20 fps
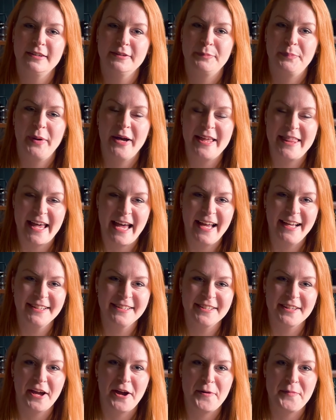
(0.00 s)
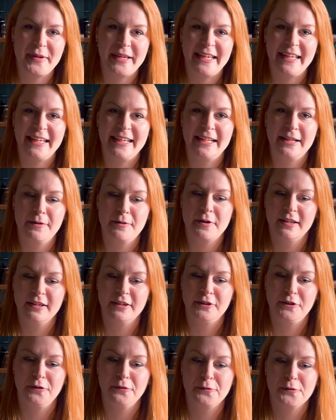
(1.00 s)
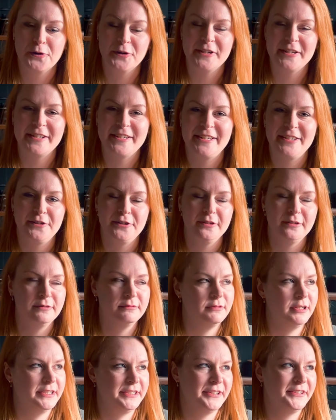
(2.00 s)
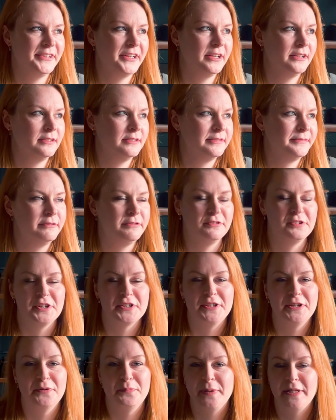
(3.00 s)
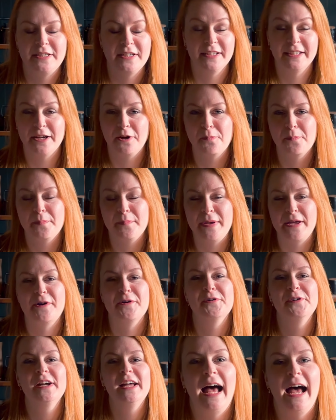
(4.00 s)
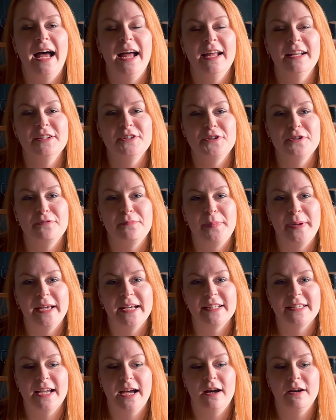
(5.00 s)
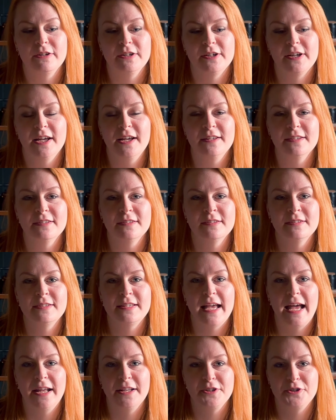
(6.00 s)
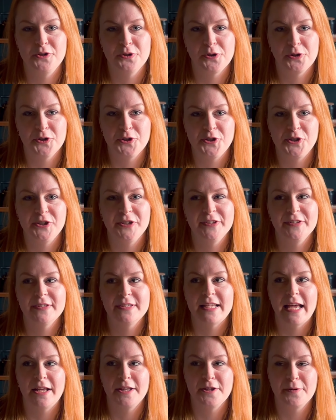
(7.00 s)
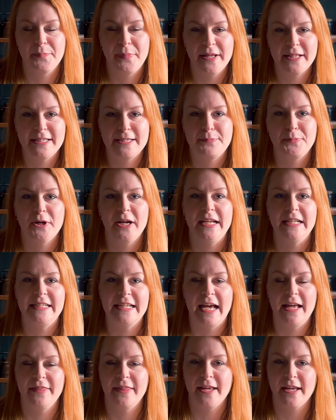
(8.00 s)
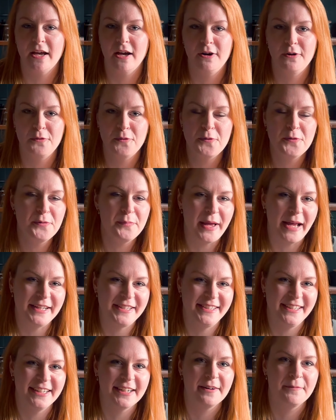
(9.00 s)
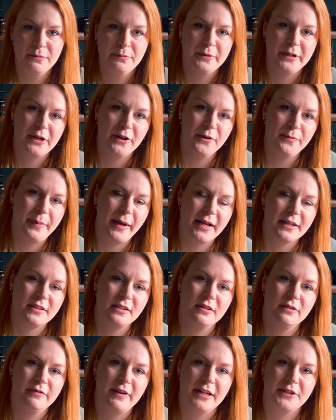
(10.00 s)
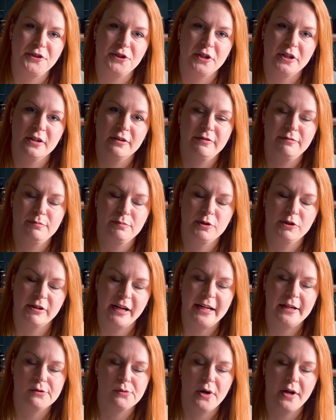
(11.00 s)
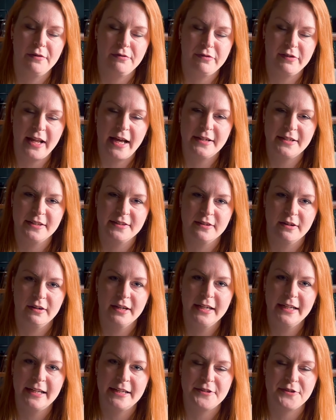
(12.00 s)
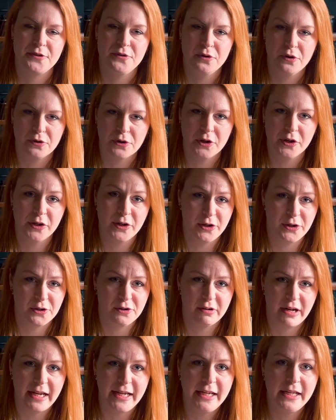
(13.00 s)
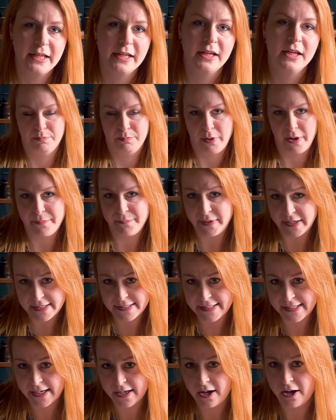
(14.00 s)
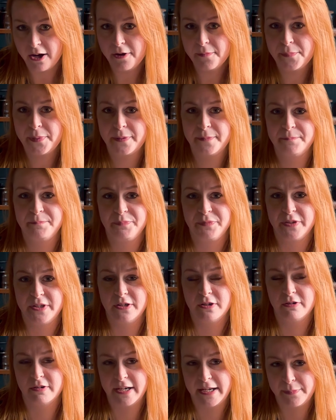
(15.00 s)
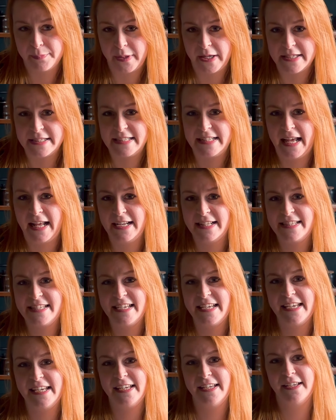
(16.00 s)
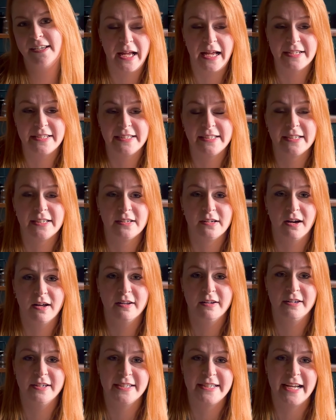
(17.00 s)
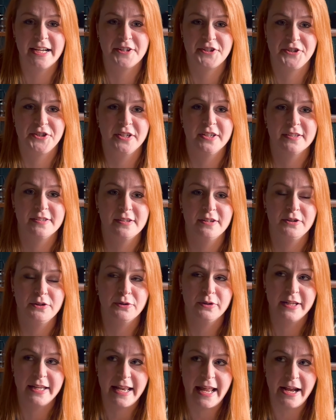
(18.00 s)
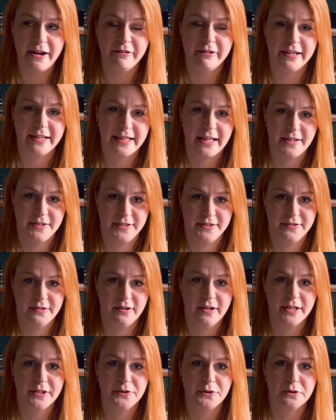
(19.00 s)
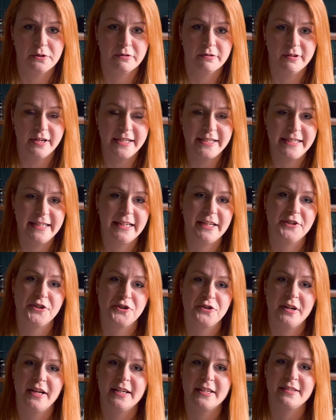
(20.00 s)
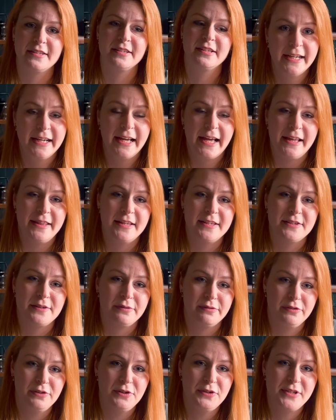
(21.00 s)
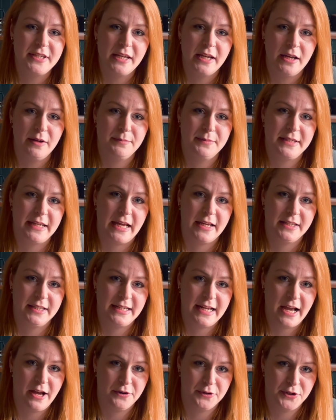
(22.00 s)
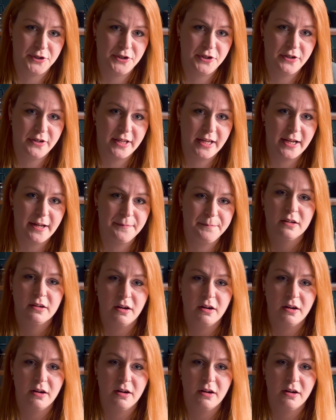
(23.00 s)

By that, I mean you've gone into, I don't know, for us it would be Dunelm Mill, and you've picked out your curtains and your cushions and your bedspread, and they are all matching. We go back to the fact you're going to create quite a flat design. It's not going to look great. By mixing it up, you're creating personality, adding in color and texture. So you're layering that design, you're creating interest. And there's a few tips as to how to do that.